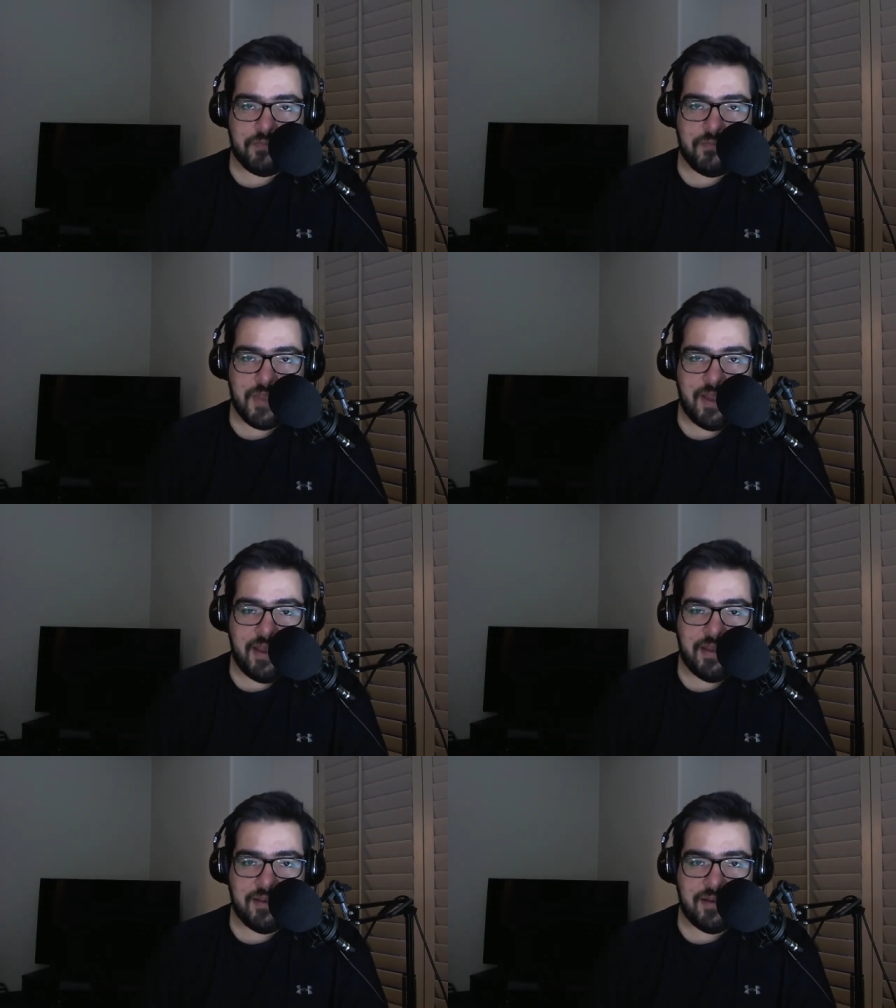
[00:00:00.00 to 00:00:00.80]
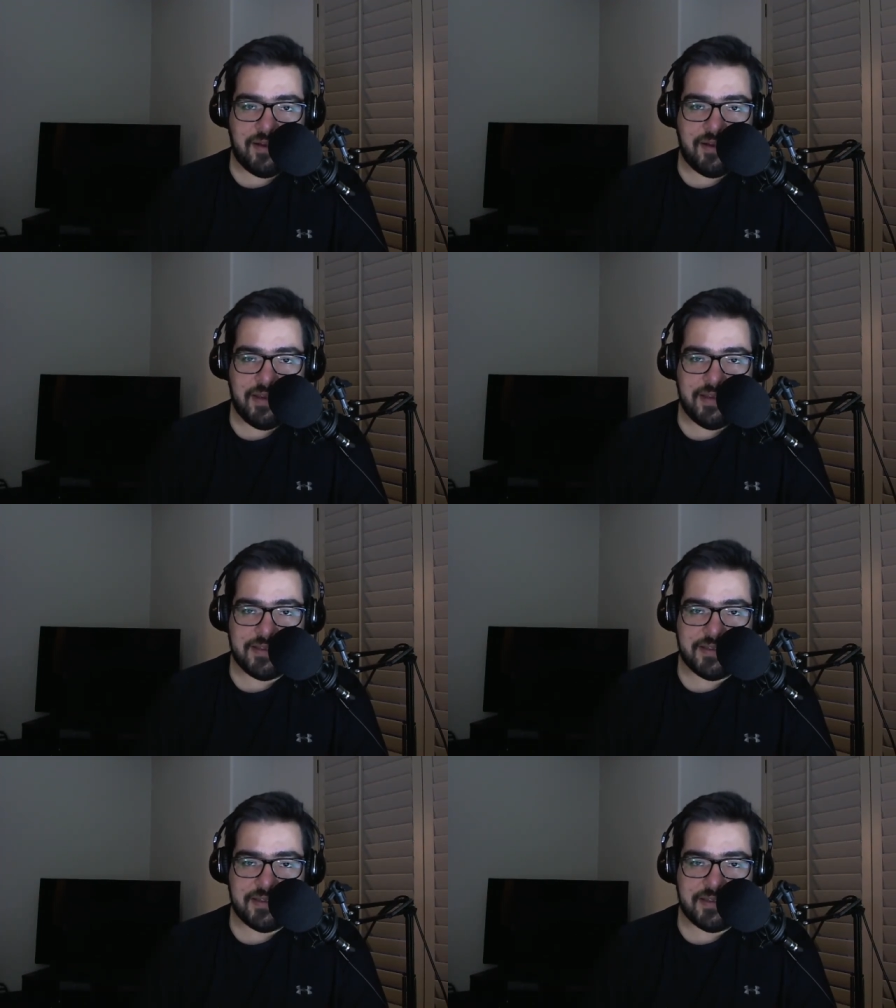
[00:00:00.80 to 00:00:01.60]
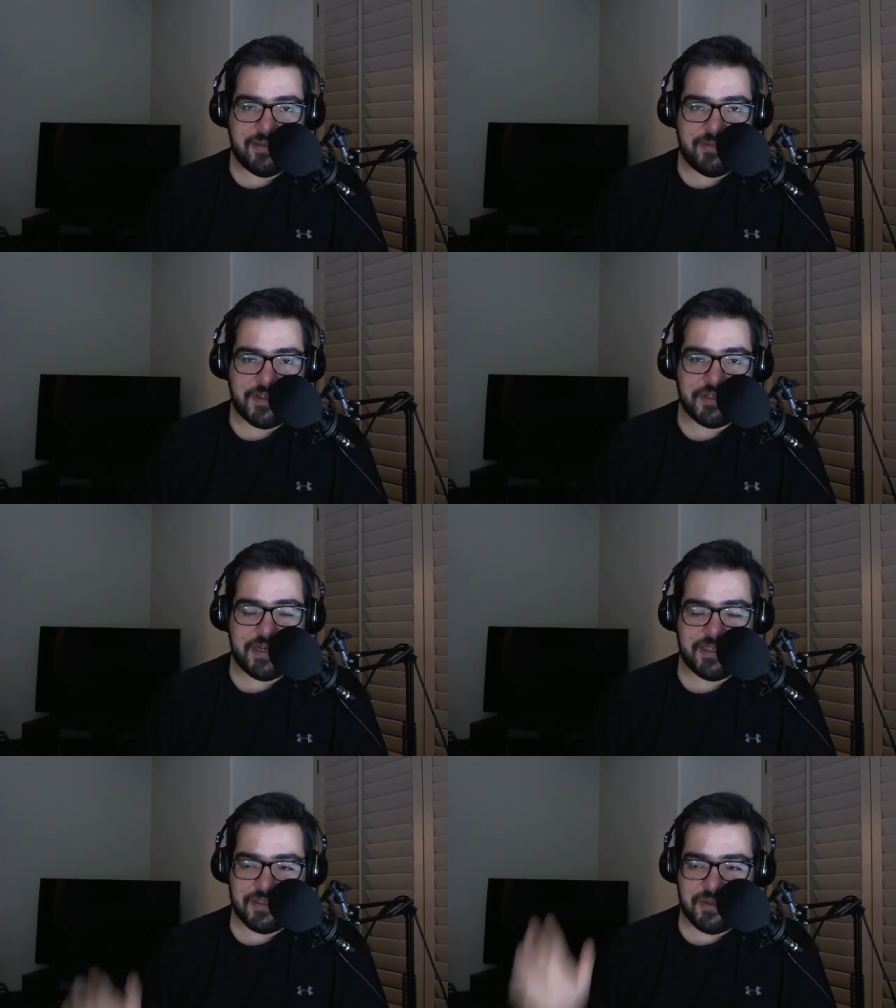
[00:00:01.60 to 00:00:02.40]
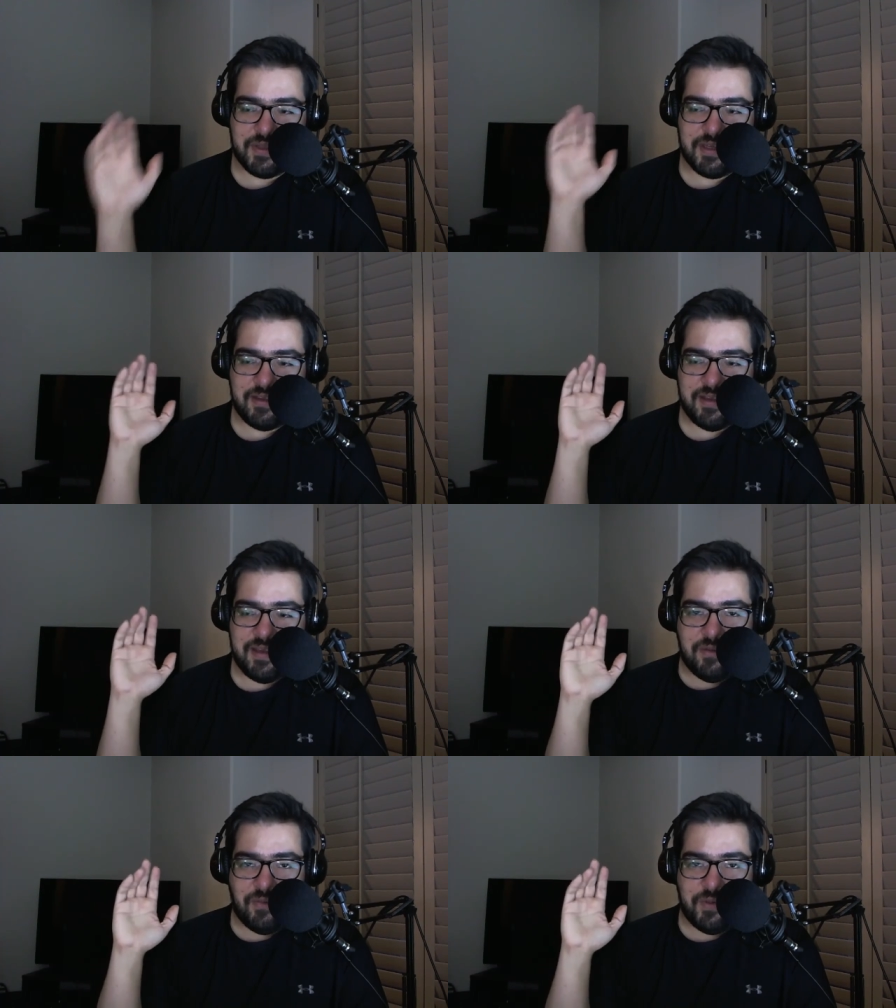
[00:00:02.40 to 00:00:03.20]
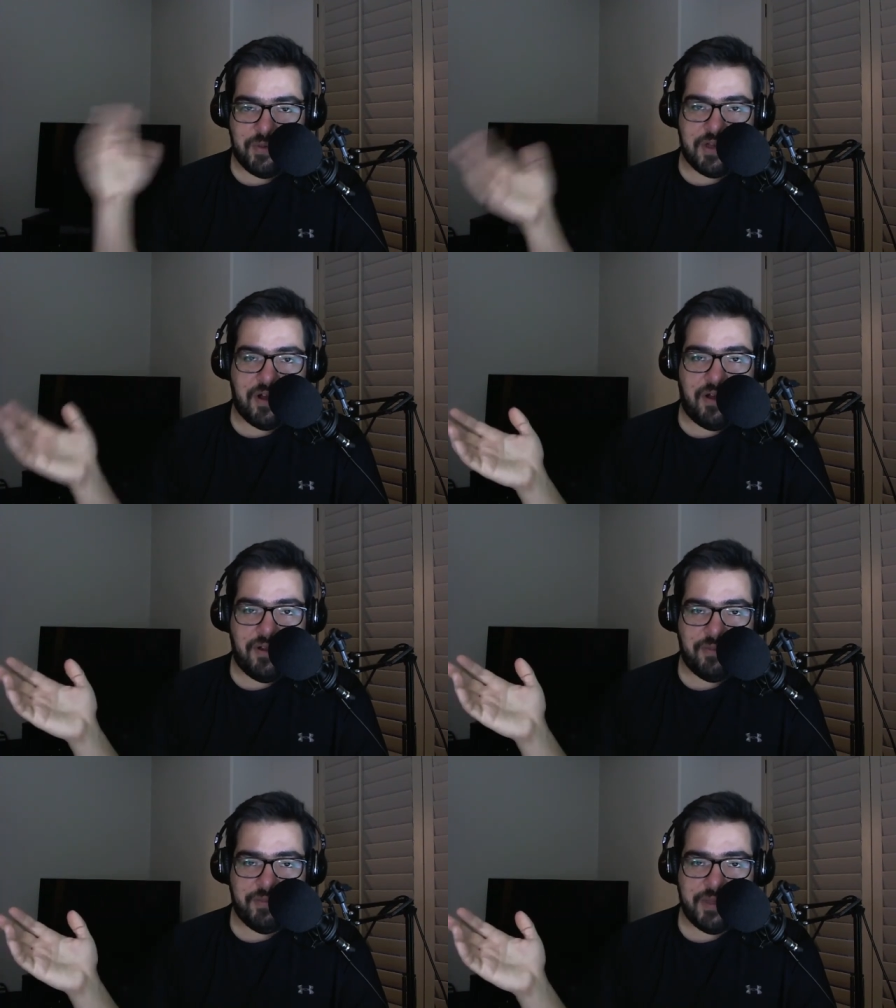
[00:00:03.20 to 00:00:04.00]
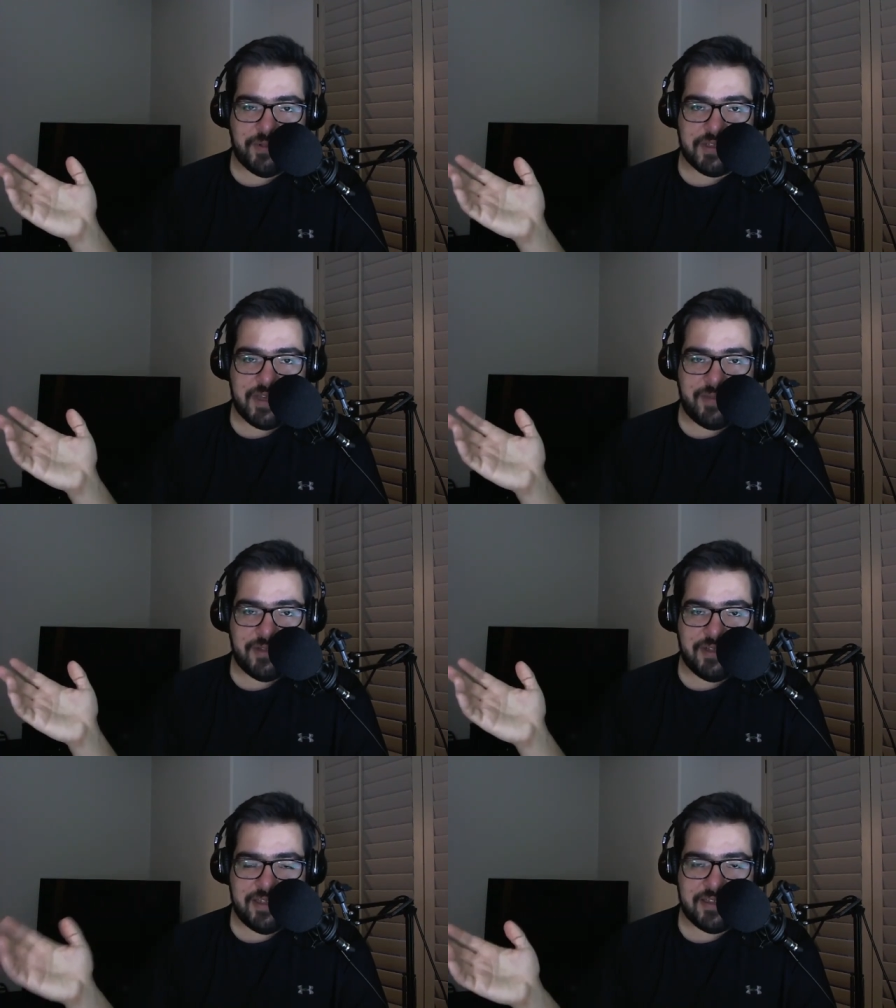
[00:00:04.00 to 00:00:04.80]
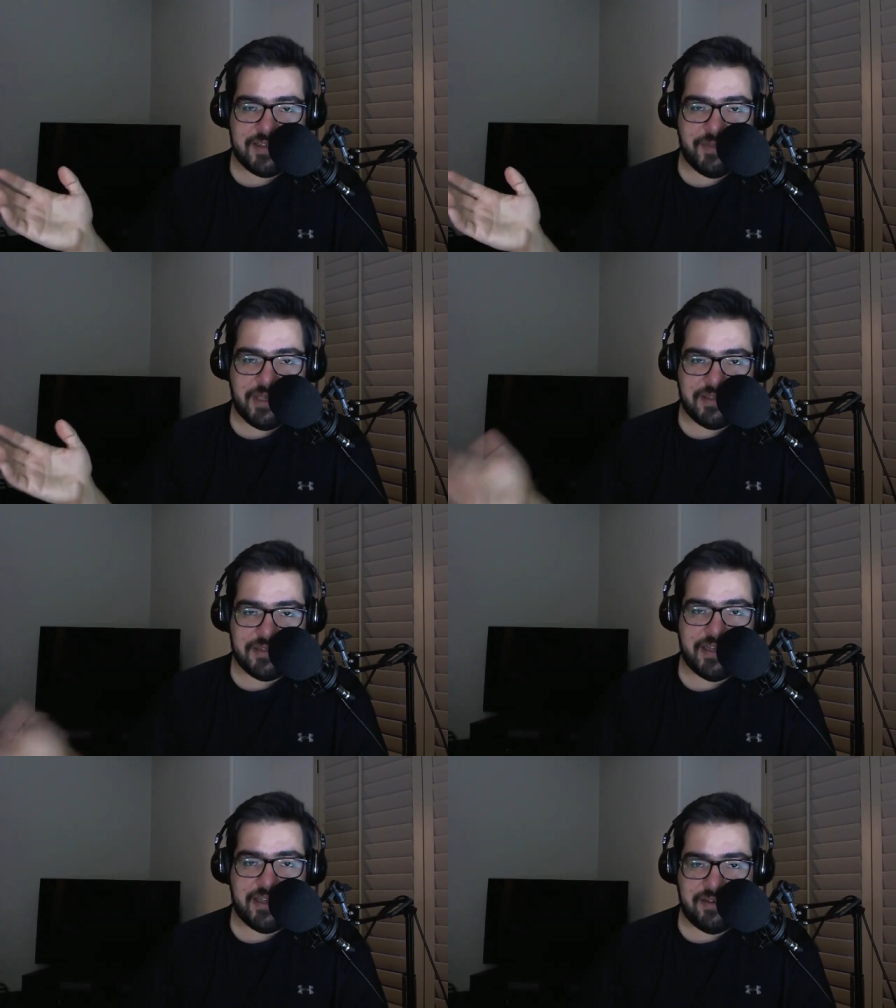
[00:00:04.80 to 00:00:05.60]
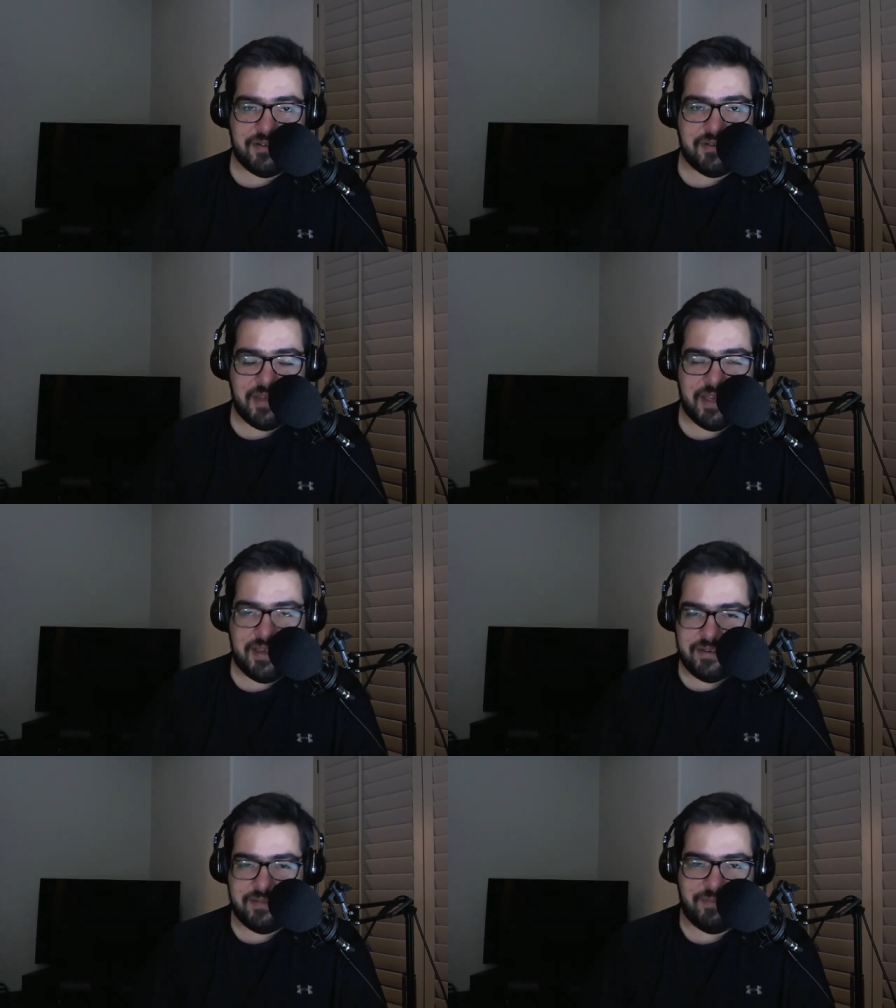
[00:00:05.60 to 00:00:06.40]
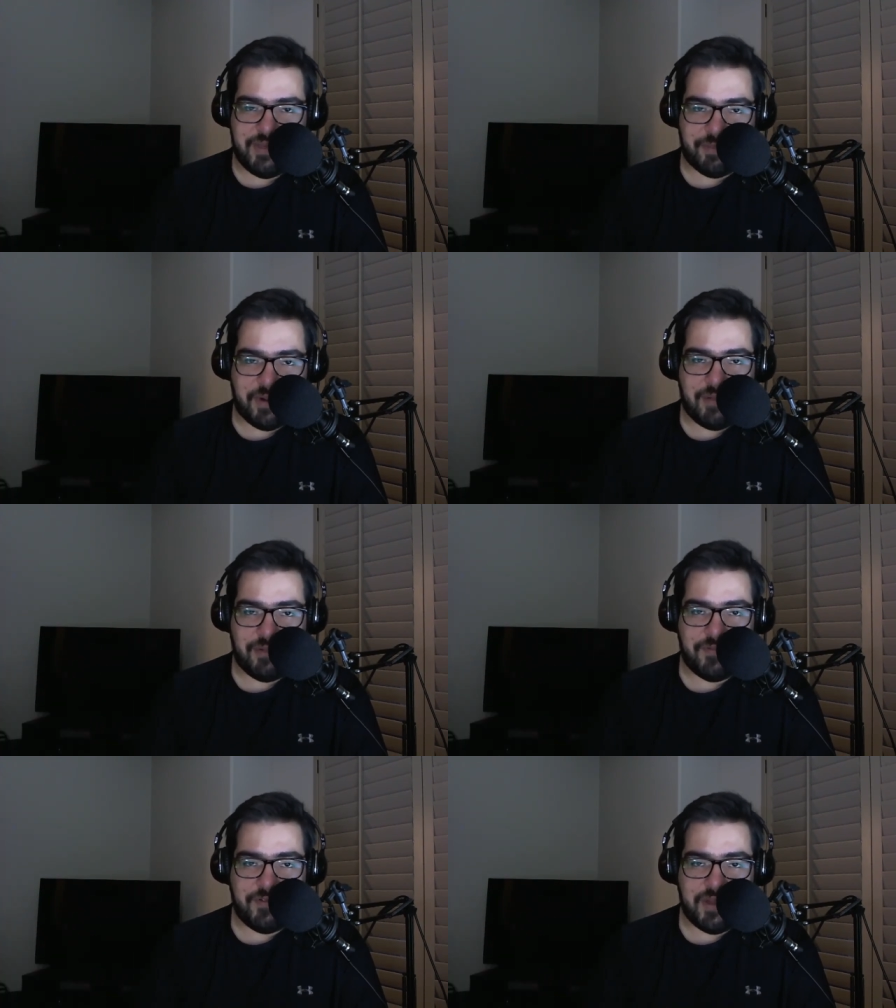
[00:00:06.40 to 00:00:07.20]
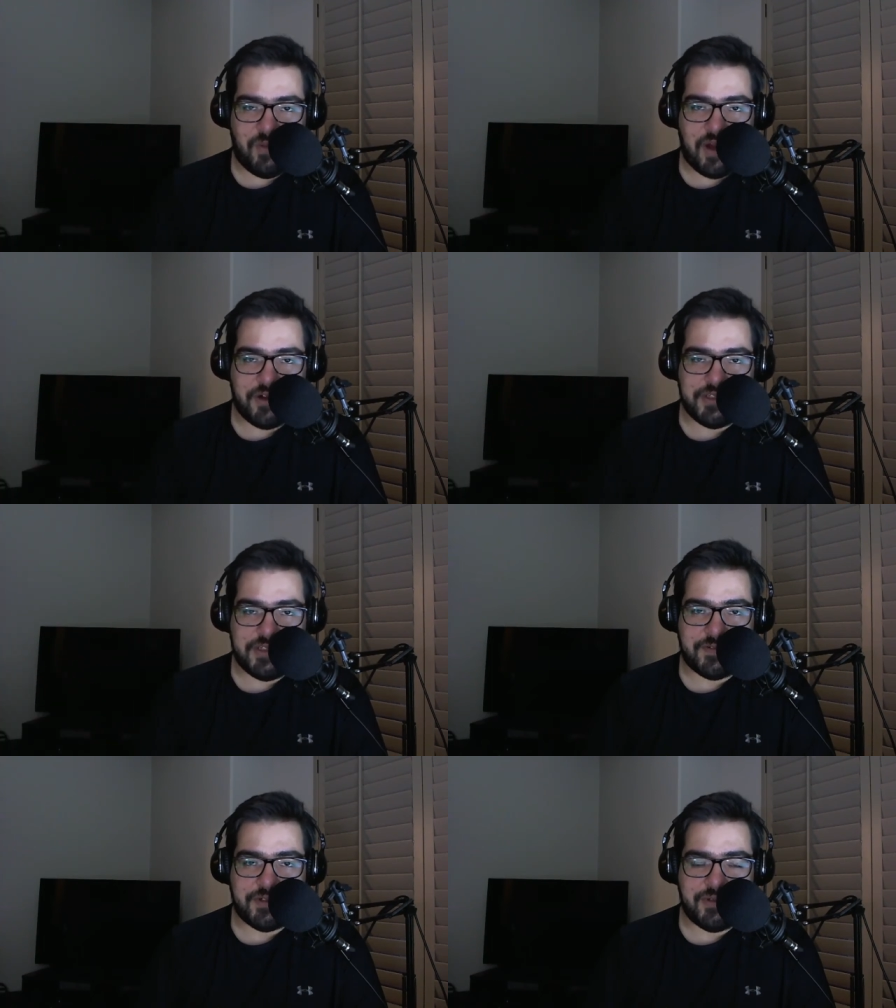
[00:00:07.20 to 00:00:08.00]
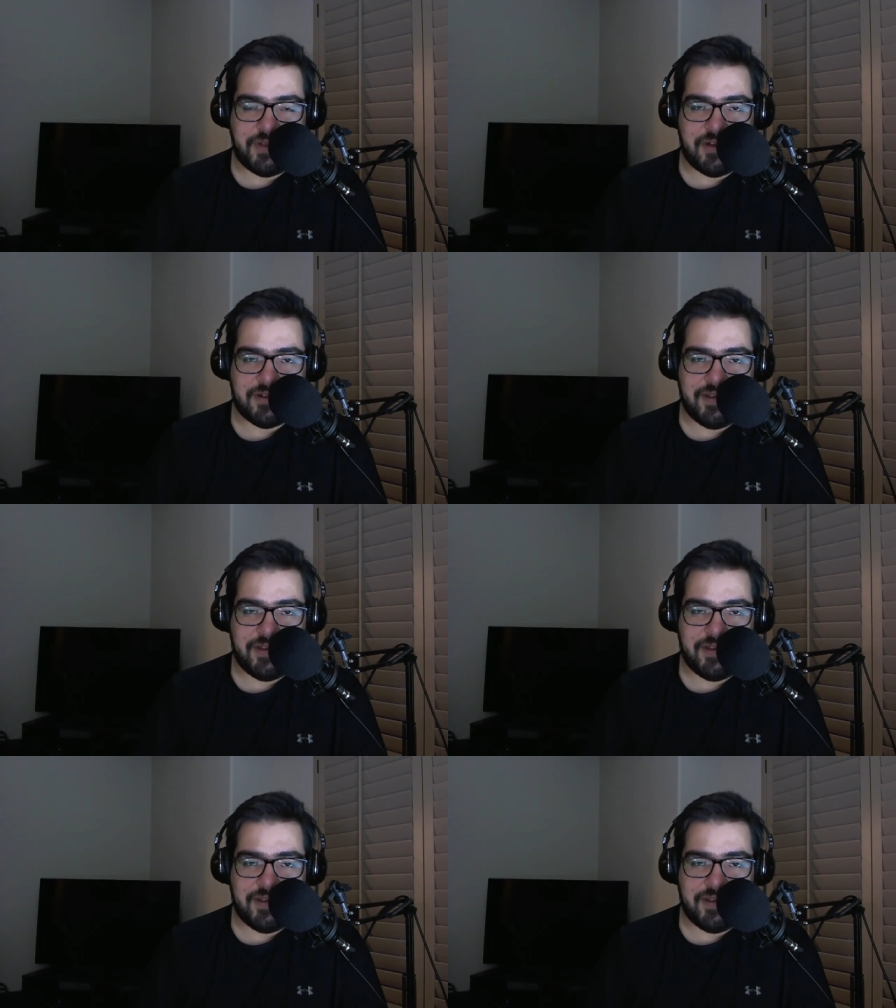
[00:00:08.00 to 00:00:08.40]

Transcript: And uh, it's it's a little bit frustrating. So they we we call people to come and clean this up because it can it can be a problem if you let water sit for too long.